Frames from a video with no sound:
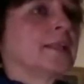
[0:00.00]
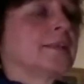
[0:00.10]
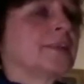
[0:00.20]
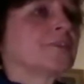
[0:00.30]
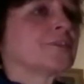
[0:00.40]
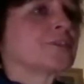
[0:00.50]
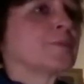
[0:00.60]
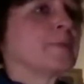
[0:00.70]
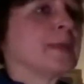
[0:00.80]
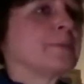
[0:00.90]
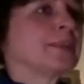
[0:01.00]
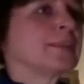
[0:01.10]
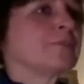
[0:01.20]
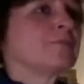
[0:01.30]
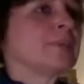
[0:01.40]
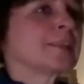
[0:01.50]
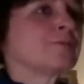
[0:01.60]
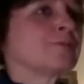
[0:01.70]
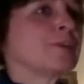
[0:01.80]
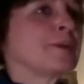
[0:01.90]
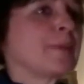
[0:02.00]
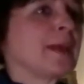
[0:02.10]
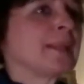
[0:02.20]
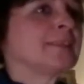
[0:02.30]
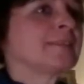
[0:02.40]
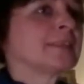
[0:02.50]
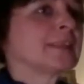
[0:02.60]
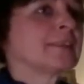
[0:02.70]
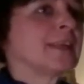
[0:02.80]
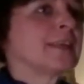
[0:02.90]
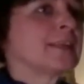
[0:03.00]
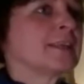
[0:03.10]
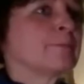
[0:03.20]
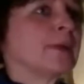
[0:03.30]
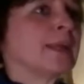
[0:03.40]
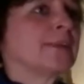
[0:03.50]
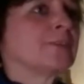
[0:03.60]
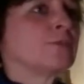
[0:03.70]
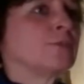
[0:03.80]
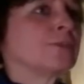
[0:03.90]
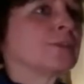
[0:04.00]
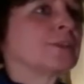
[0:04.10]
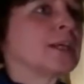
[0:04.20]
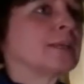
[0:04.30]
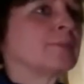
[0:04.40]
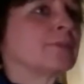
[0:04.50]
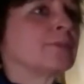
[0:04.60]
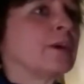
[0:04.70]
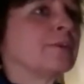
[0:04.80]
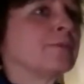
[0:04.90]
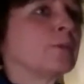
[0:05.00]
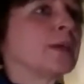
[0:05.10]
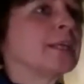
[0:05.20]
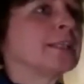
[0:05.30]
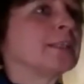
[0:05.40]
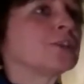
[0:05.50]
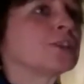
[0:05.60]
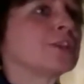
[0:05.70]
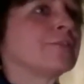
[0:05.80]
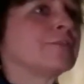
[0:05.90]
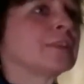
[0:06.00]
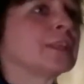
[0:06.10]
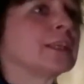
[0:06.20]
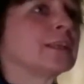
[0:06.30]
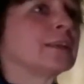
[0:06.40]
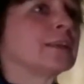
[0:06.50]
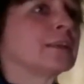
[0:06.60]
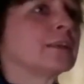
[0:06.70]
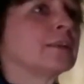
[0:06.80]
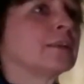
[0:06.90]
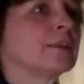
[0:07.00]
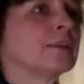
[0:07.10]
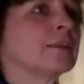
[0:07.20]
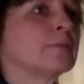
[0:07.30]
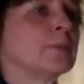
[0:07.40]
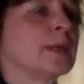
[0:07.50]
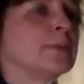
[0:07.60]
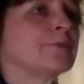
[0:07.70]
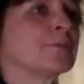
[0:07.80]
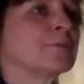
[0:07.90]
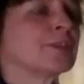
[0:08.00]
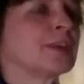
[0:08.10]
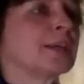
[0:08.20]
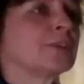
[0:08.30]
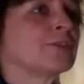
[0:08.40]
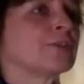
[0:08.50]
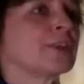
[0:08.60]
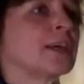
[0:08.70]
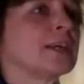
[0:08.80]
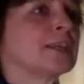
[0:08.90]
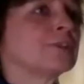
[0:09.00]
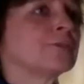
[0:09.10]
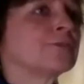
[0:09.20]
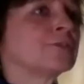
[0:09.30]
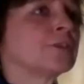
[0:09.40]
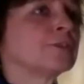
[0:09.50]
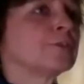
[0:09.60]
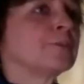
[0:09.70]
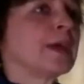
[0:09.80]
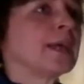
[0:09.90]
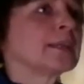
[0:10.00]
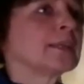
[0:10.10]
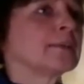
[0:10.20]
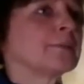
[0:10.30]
There's also maybe a little rebalancing taking place all the time, so our weight is shifting maybe from side to side or front to back.